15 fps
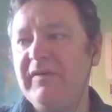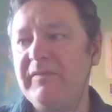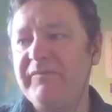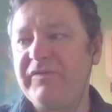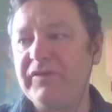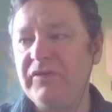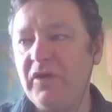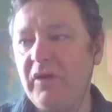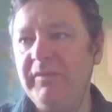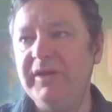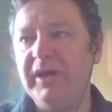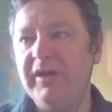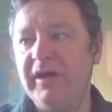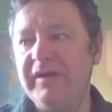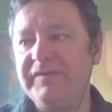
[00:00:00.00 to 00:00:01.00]

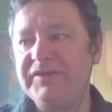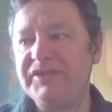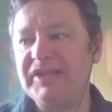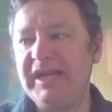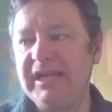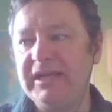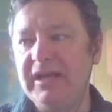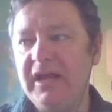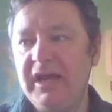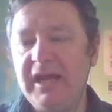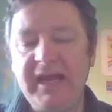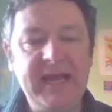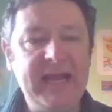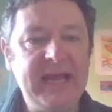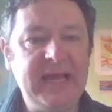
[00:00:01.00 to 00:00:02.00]
phenomenon I've seen
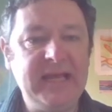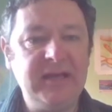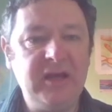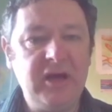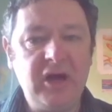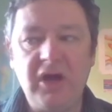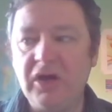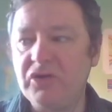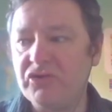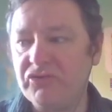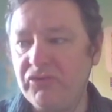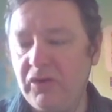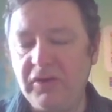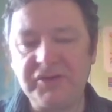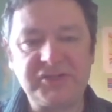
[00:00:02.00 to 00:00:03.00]

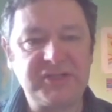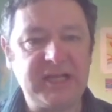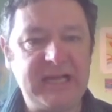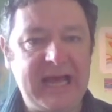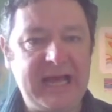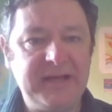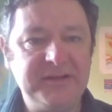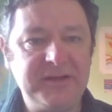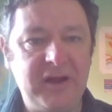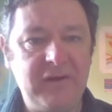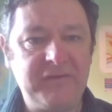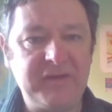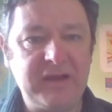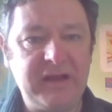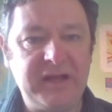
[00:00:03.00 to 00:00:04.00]
across the land
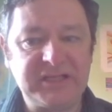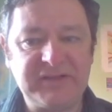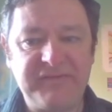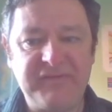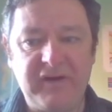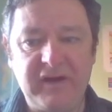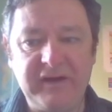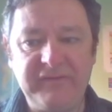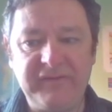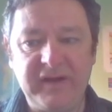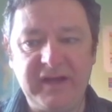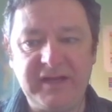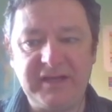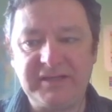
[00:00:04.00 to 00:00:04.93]
over the last 5,